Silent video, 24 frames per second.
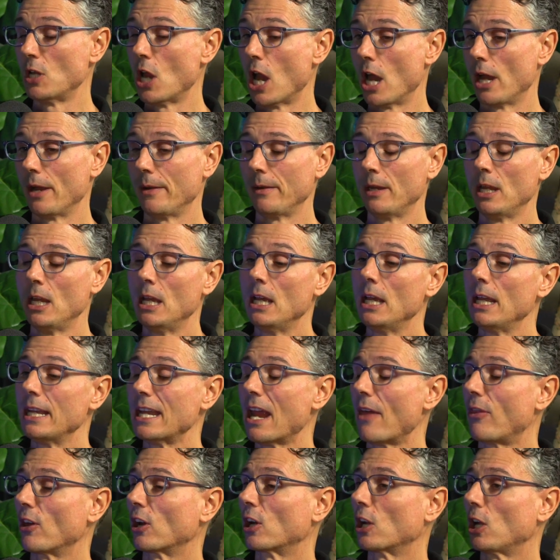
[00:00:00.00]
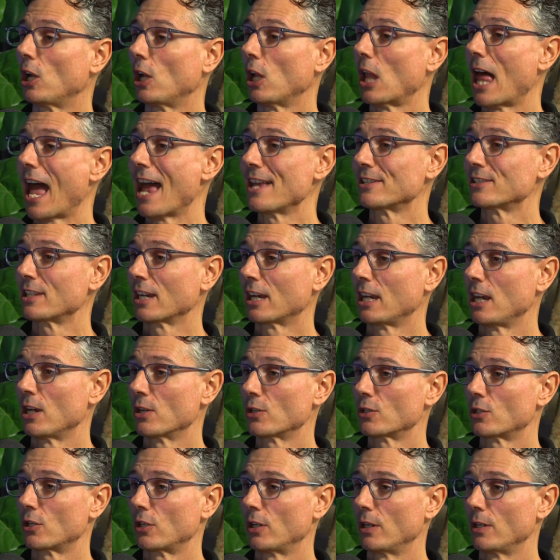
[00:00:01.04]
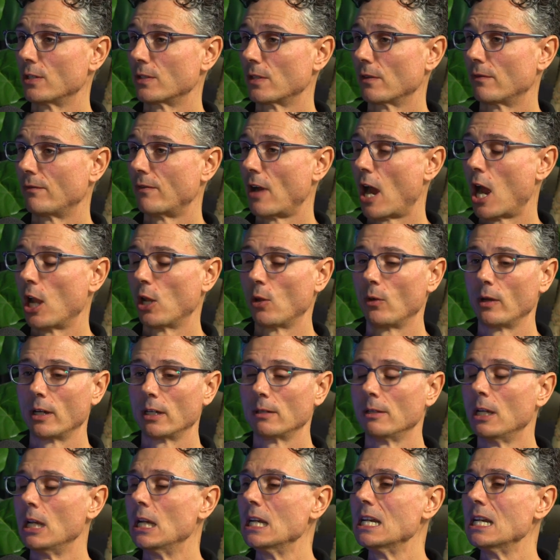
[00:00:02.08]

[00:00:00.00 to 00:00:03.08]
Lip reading: None. Now the classic history is the following.